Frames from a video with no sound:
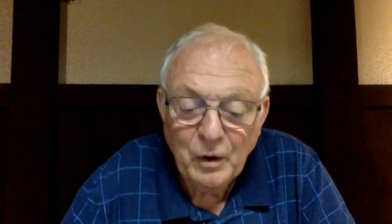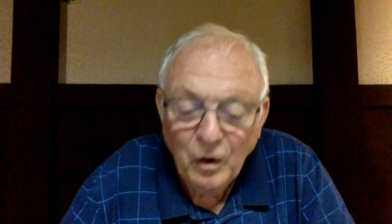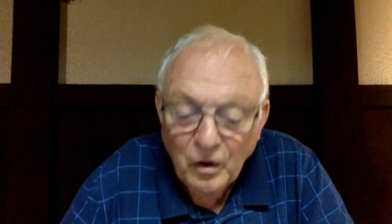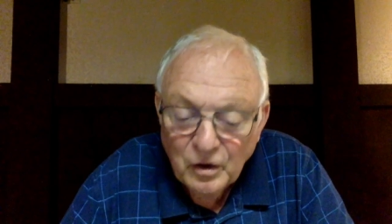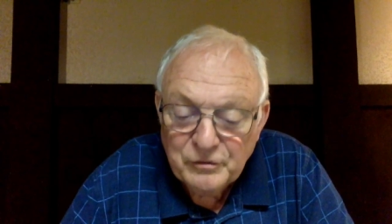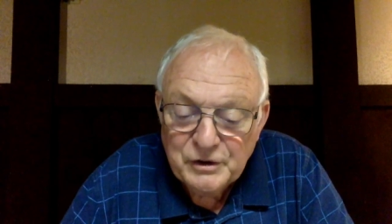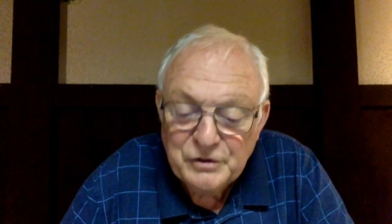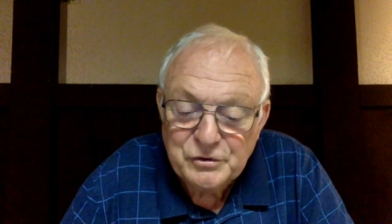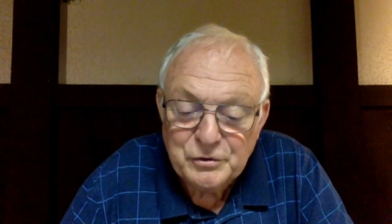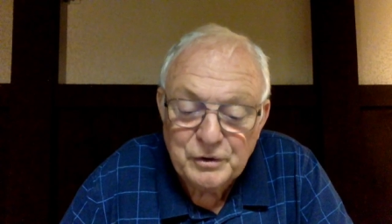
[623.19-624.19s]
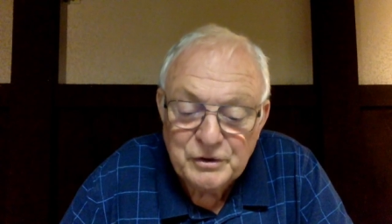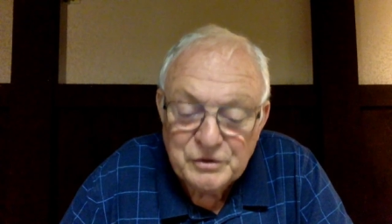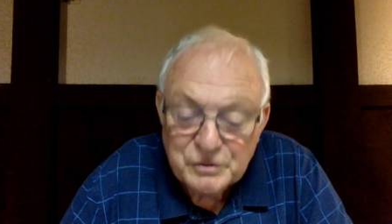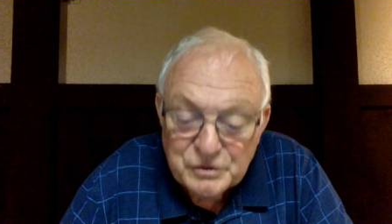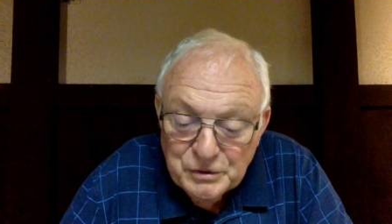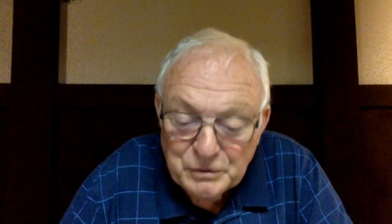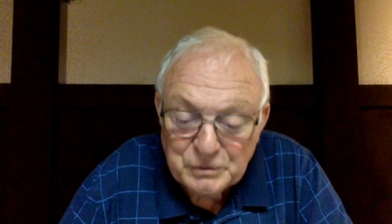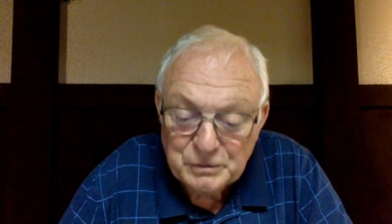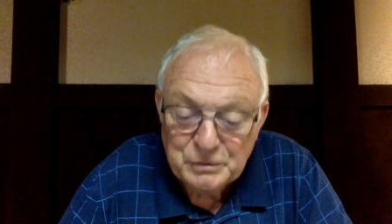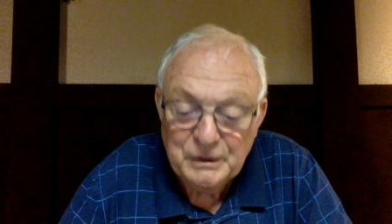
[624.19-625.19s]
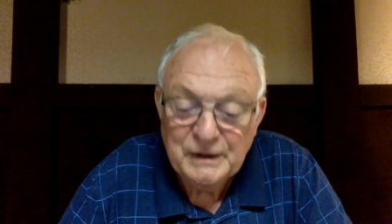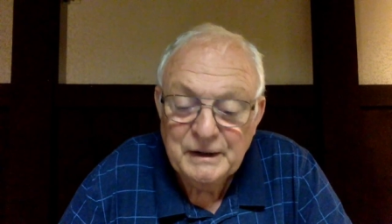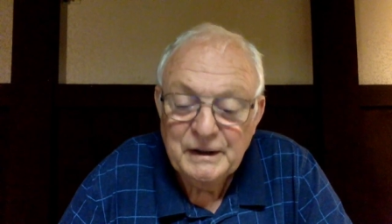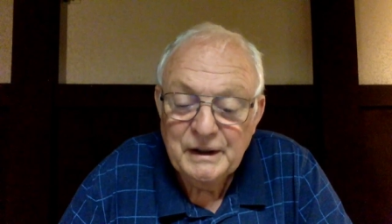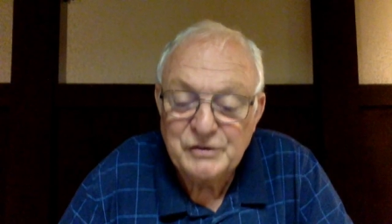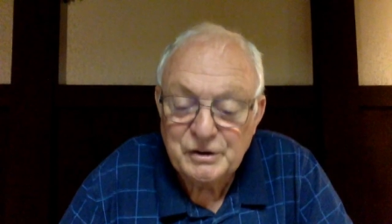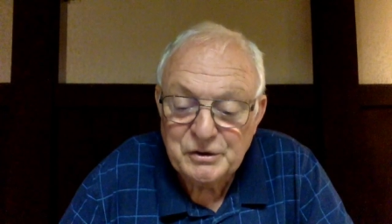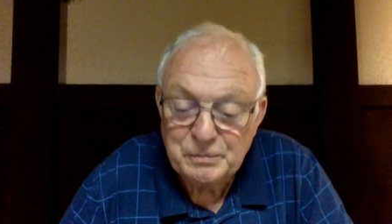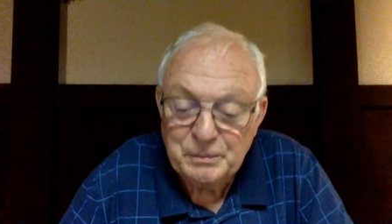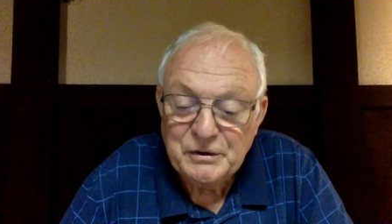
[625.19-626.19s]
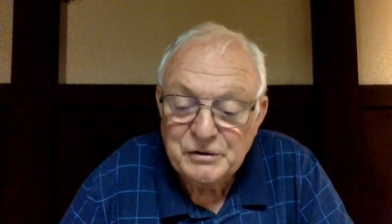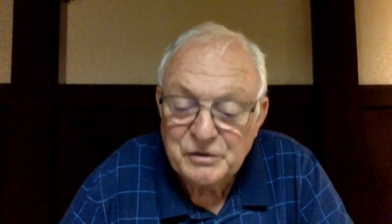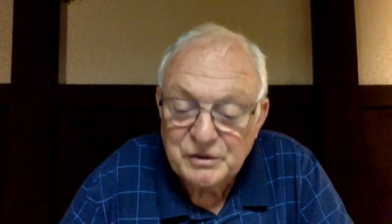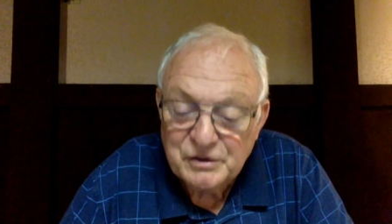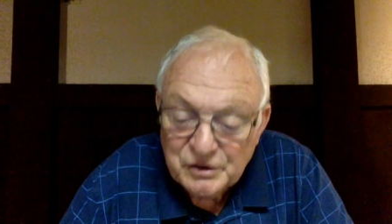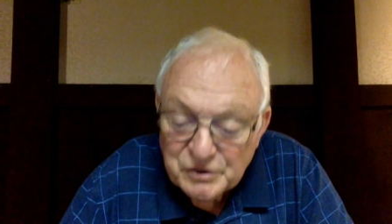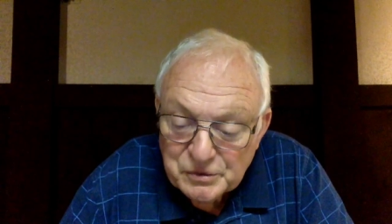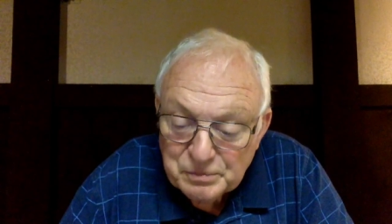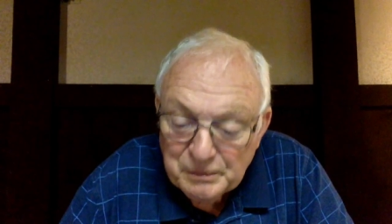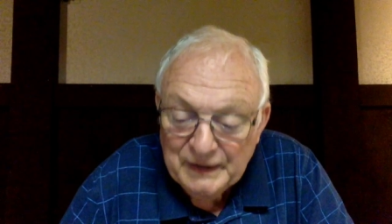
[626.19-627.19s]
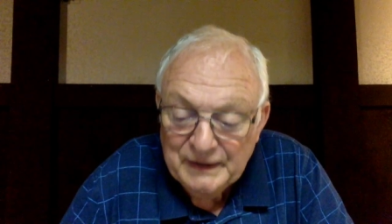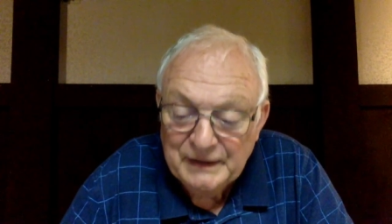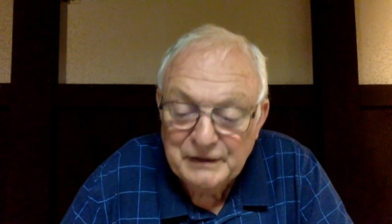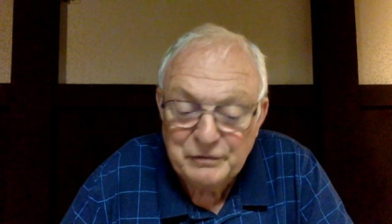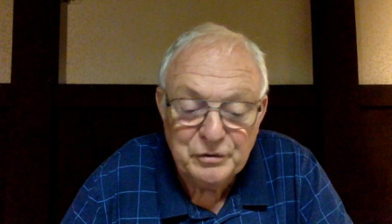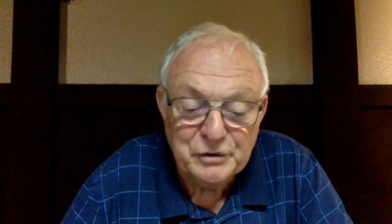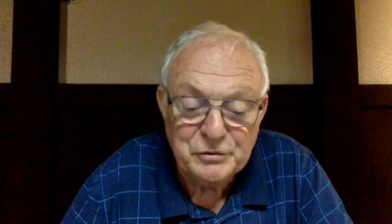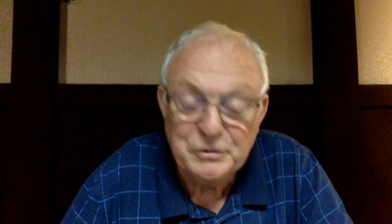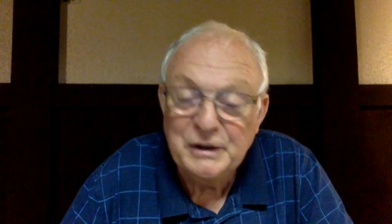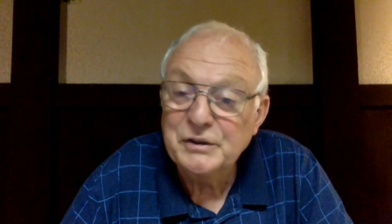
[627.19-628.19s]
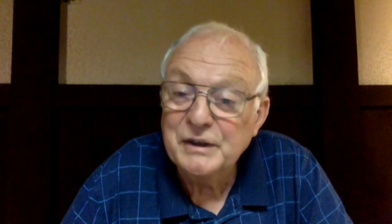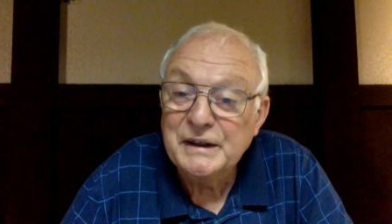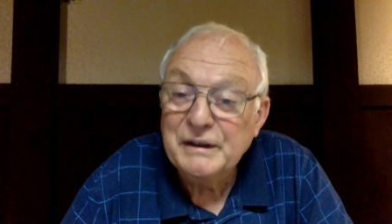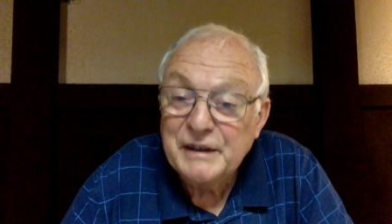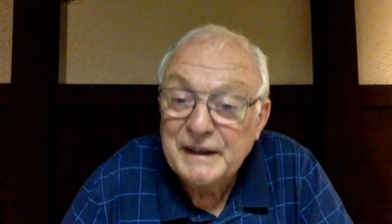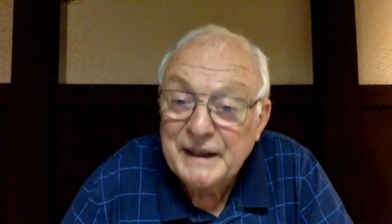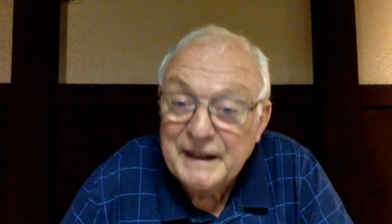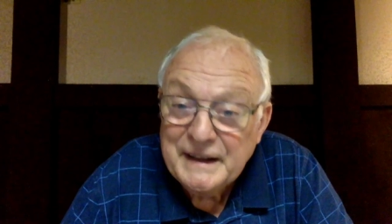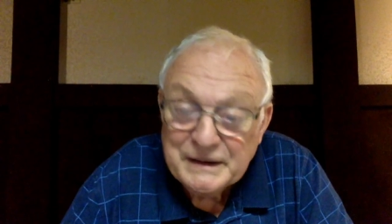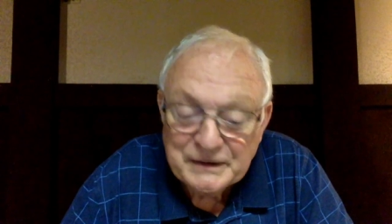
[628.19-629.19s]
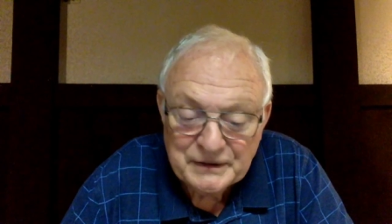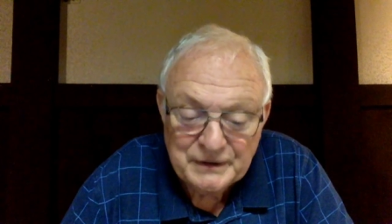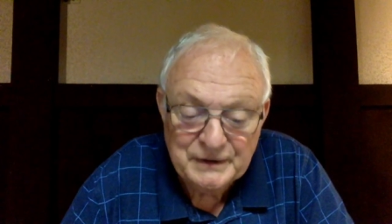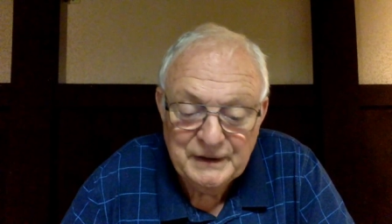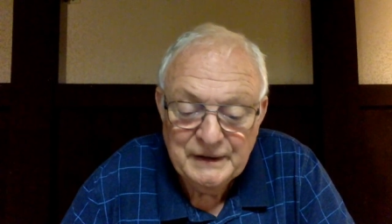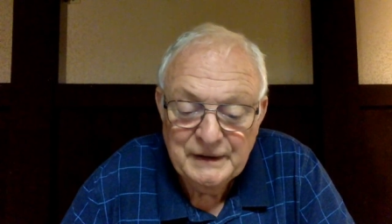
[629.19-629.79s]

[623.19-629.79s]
all of these stories do is express the dismay, the frustration, and even the anger